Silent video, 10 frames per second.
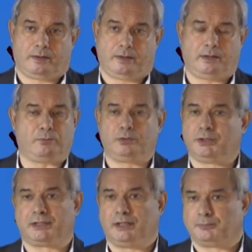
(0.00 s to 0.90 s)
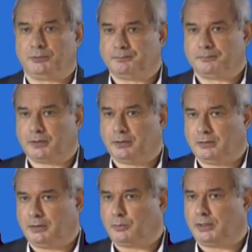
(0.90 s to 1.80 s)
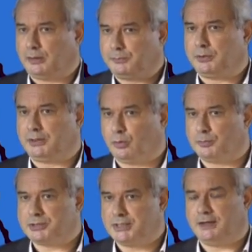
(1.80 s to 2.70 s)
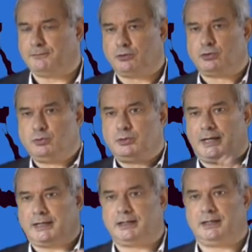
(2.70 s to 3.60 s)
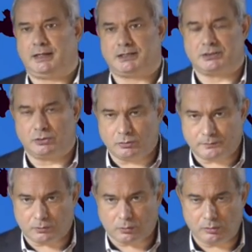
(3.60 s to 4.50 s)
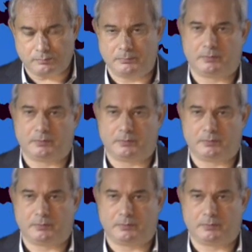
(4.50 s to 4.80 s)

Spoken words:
It will not help you. It will help you enormously if you do that as an overall